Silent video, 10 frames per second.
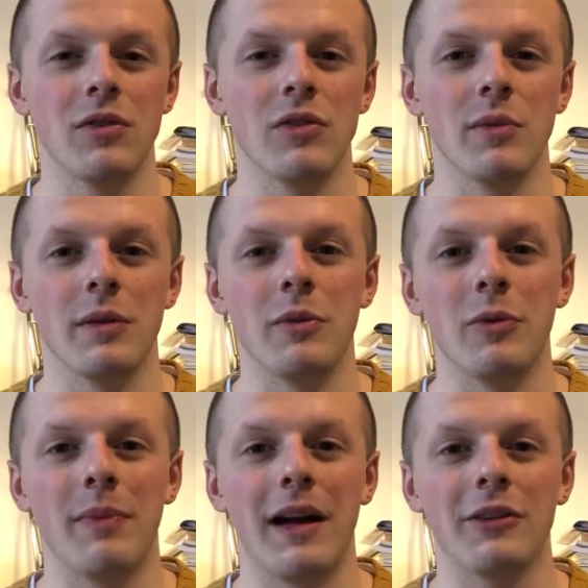some of the
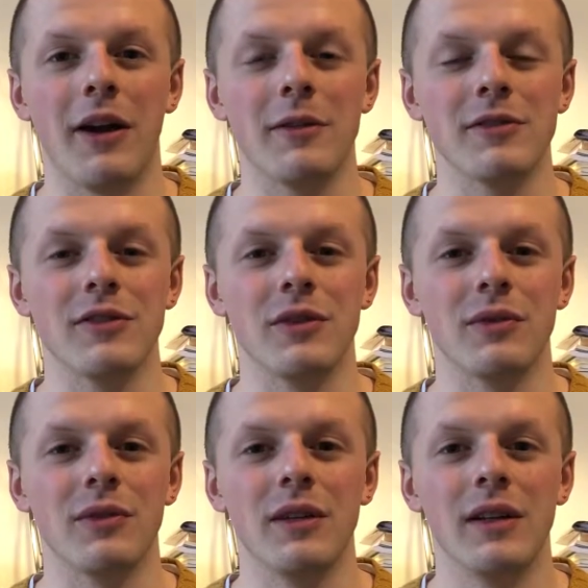more background stuff
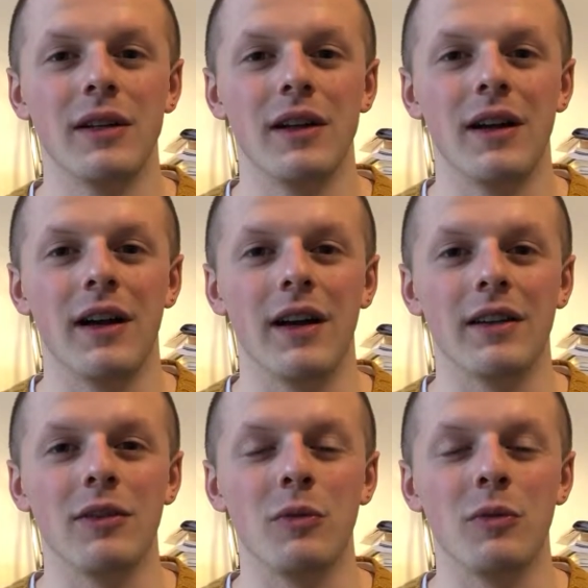that